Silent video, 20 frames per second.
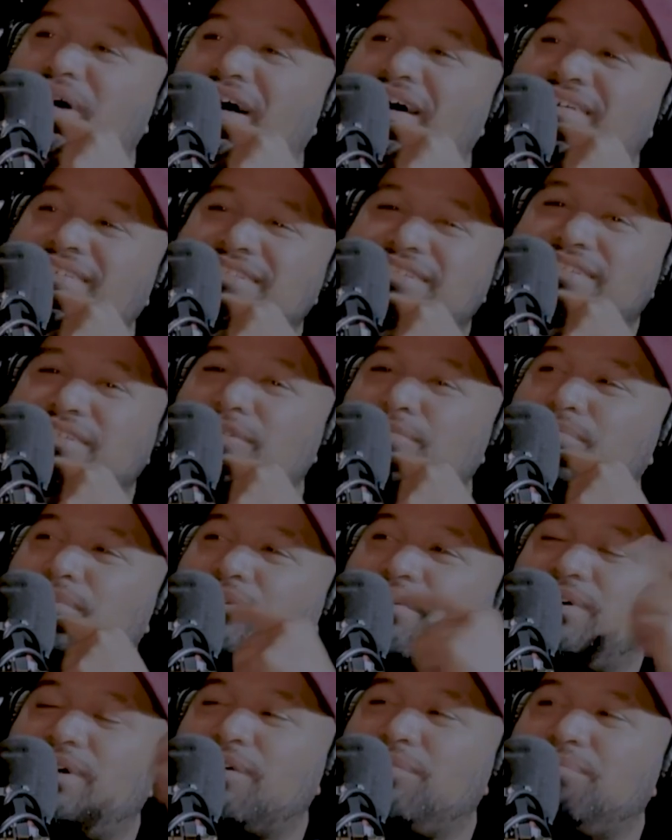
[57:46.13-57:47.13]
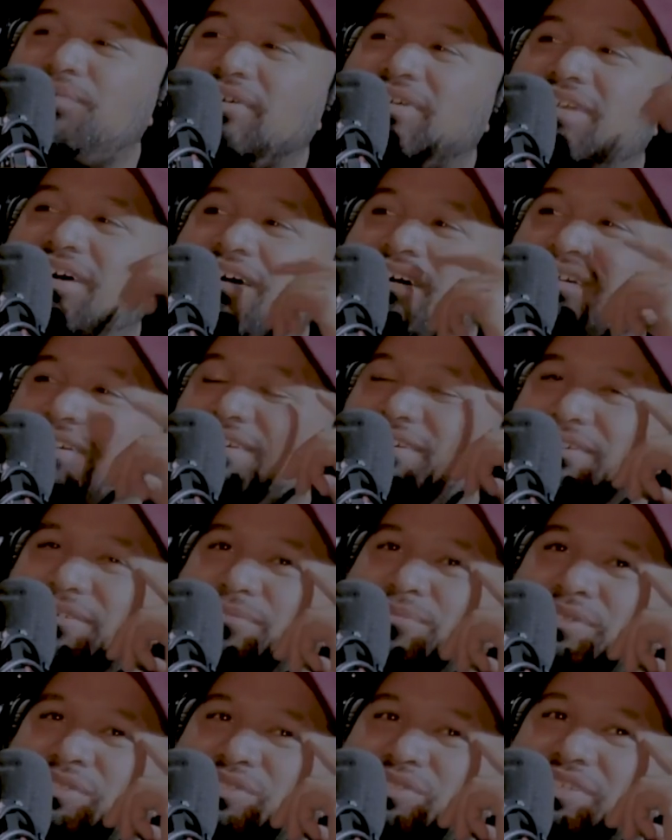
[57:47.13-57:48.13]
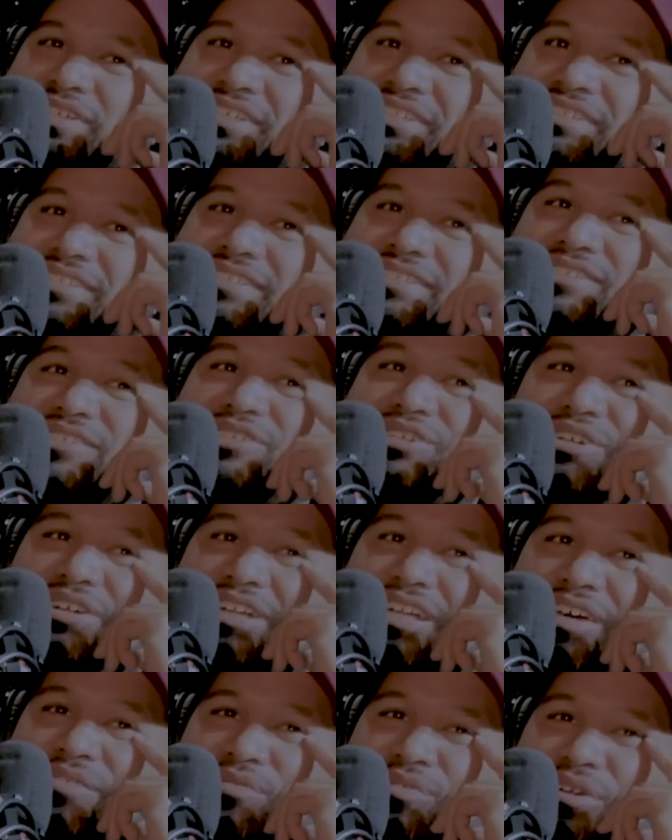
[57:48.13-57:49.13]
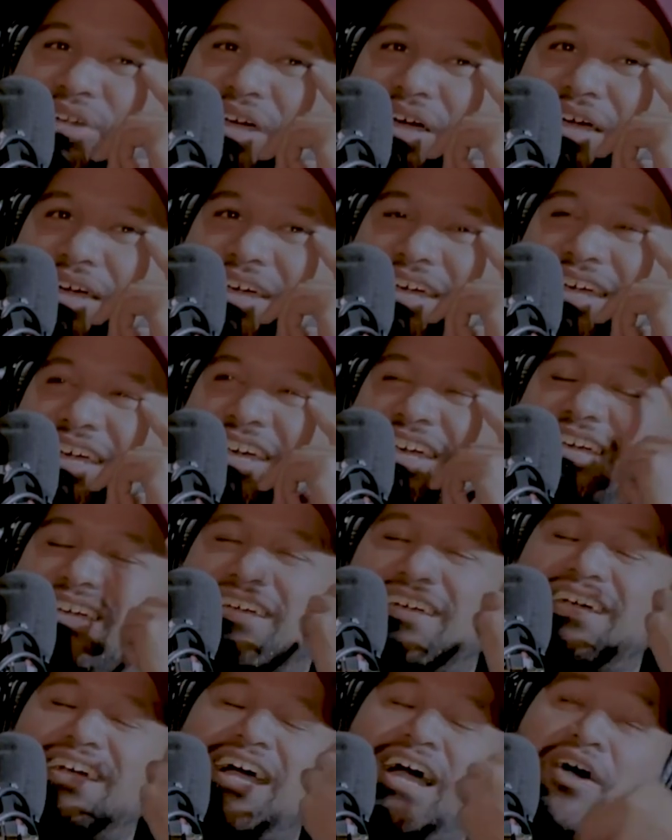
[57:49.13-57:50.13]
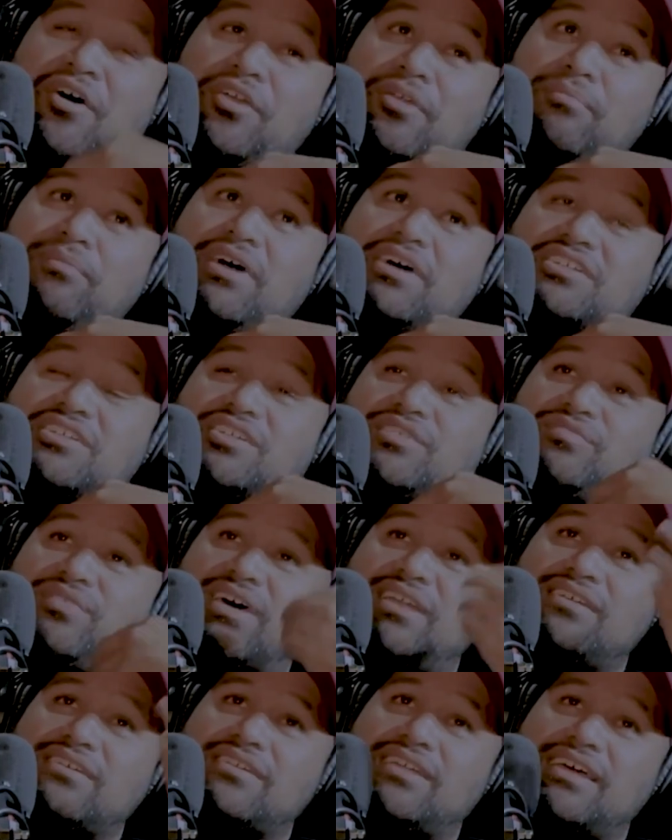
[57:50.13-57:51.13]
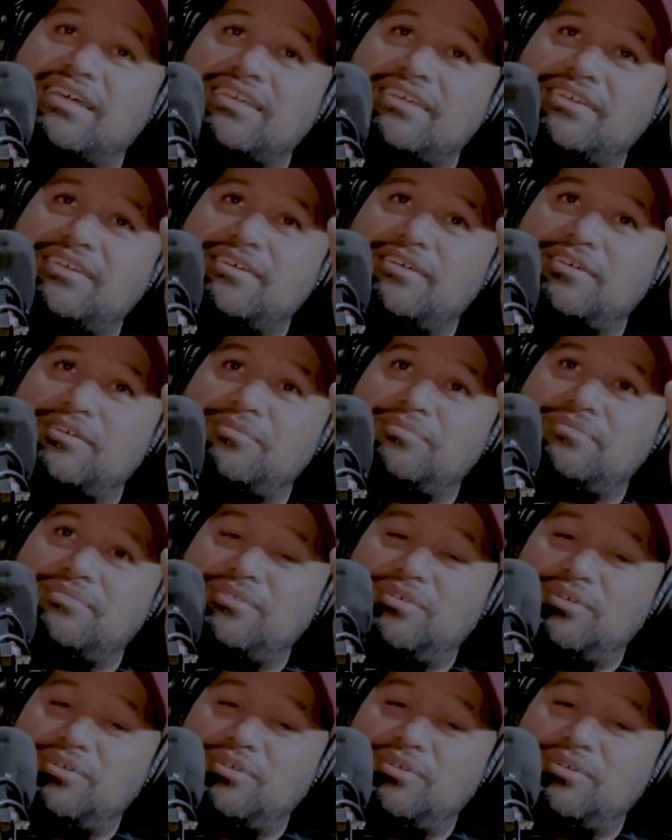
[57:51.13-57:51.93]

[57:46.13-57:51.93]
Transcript: honestly, bro, I mean, once you get to a certain level, and I would imagine if I look like him, no